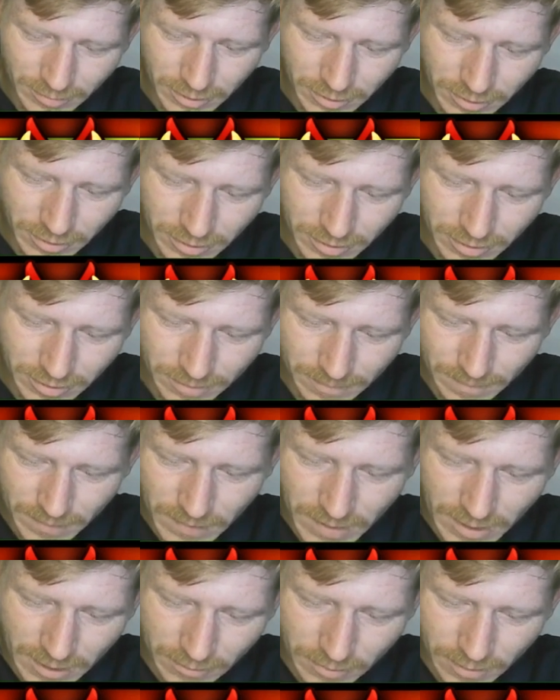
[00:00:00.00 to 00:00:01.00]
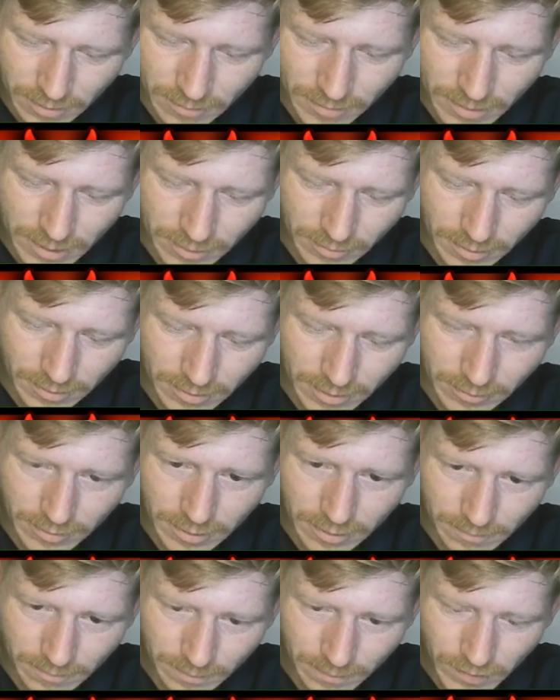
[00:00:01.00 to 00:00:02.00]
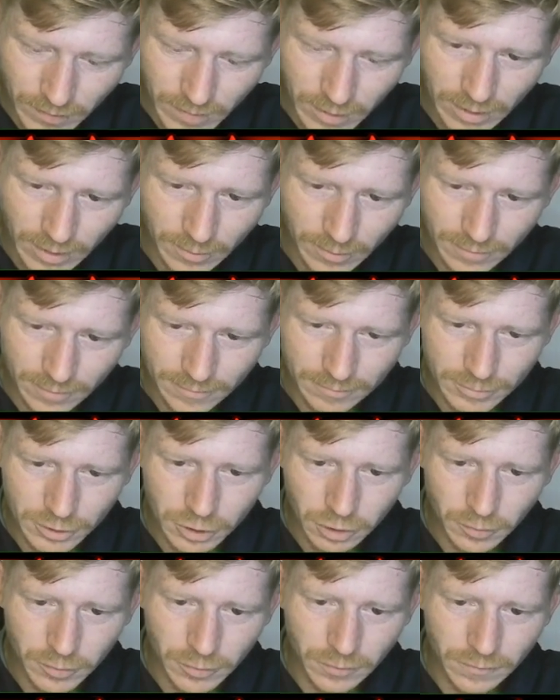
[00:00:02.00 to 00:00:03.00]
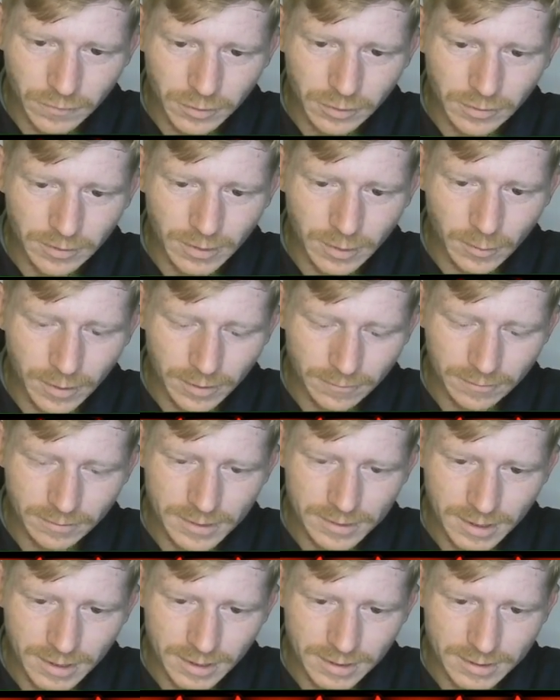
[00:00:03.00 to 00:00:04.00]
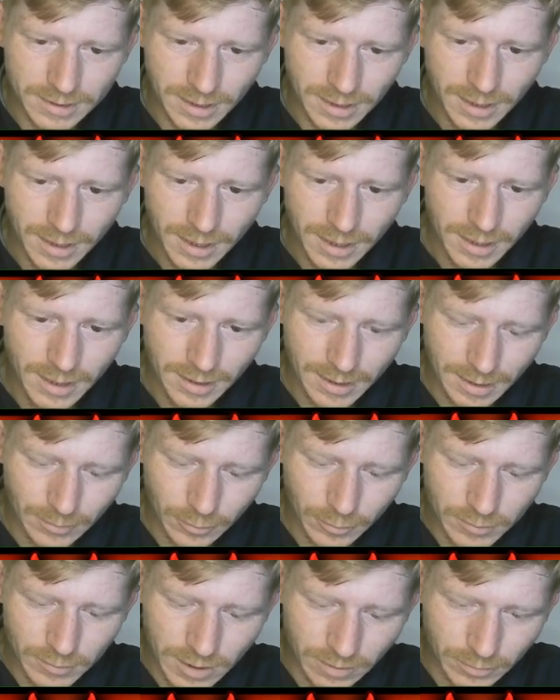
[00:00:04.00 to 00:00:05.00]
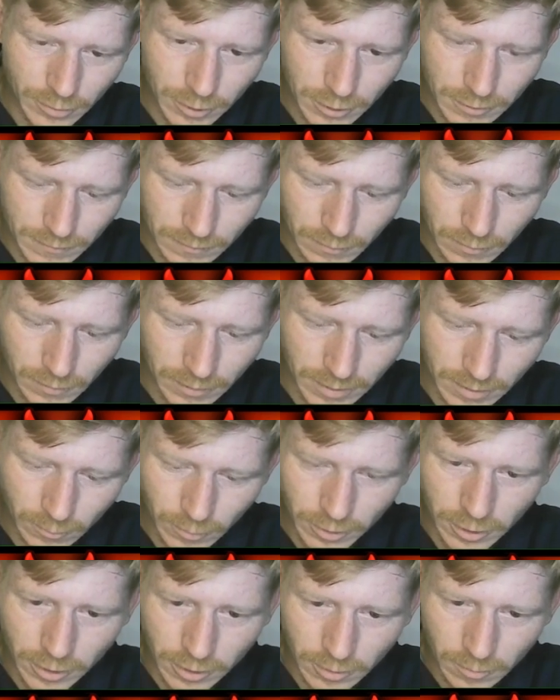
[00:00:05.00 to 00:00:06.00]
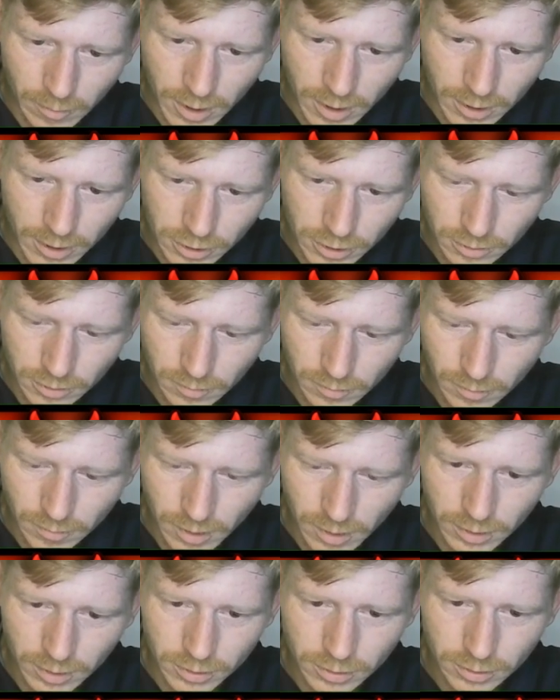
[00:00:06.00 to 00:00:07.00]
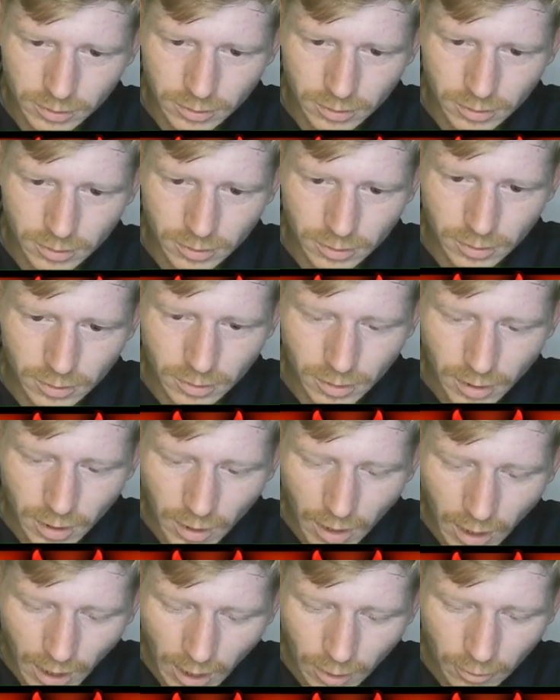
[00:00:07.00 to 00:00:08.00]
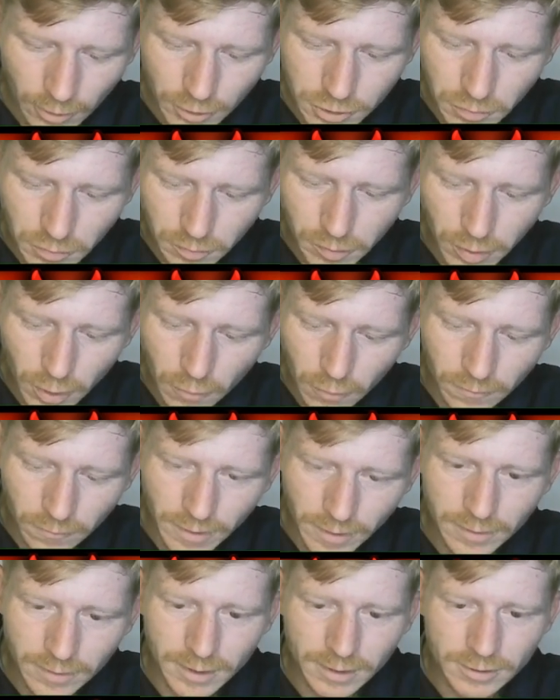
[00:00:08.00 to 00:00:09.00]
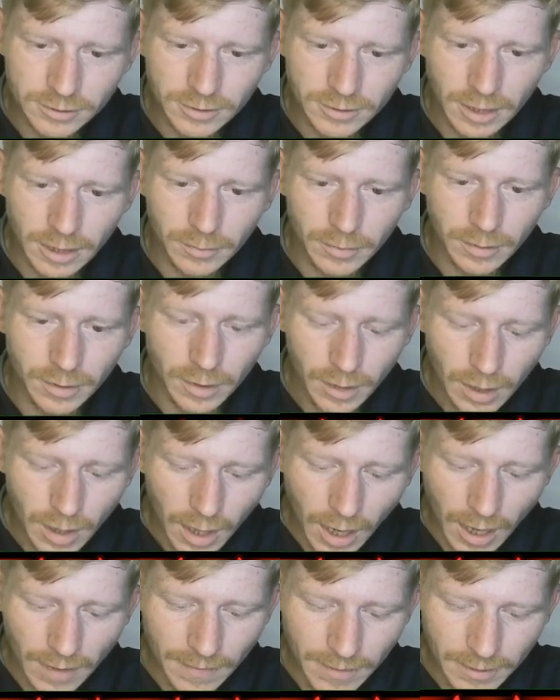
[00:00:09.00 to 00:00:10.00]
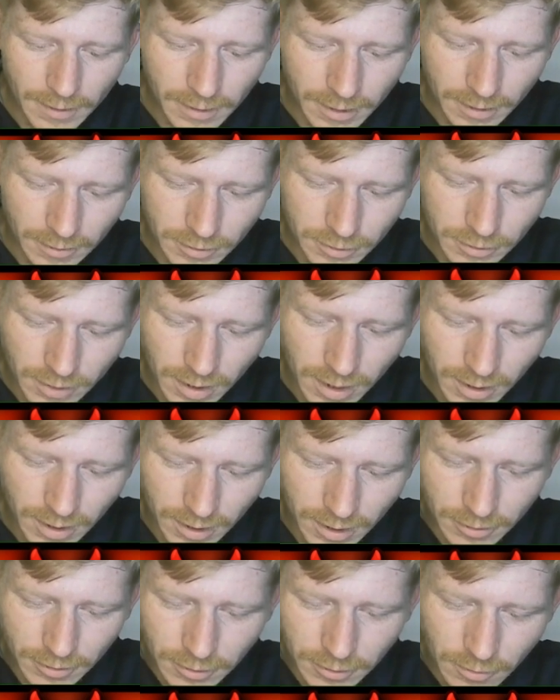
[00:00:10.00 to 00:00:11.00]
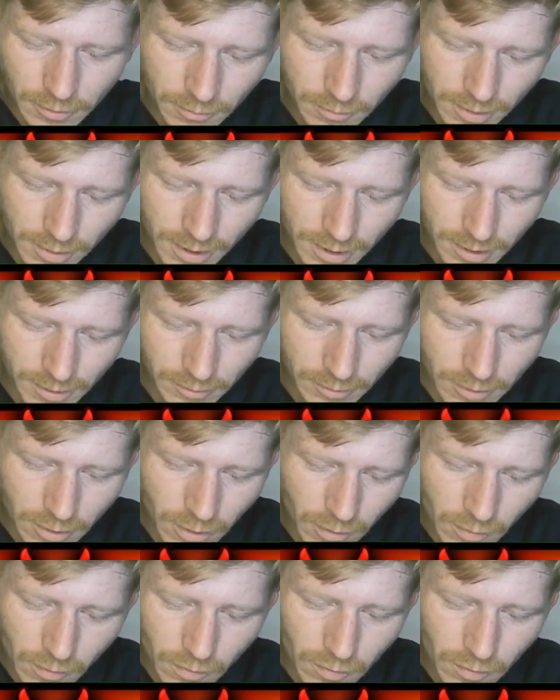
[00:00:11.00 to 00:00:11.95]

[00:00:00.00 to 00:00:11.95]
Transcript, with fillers: another. There we go, there we go, there we go. Alright, wait for him to drop another unit, wait for him to eat it, get him up to that merge four, and then we're going to go bash, bash. How could you both hit that Scrapper? And then you hit the Dryad, no way, no